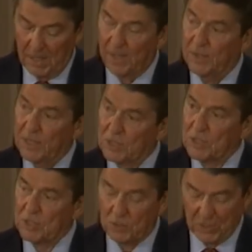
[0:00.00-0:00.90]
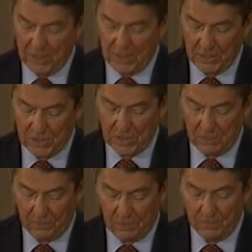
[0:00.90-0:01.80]
and disassociate
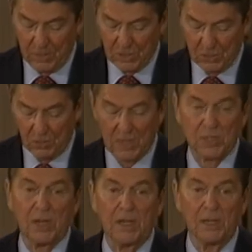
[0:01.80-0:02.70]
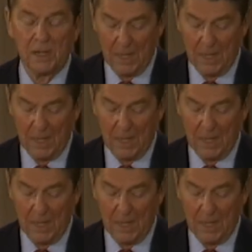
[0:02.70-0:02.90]
itself from this atrocity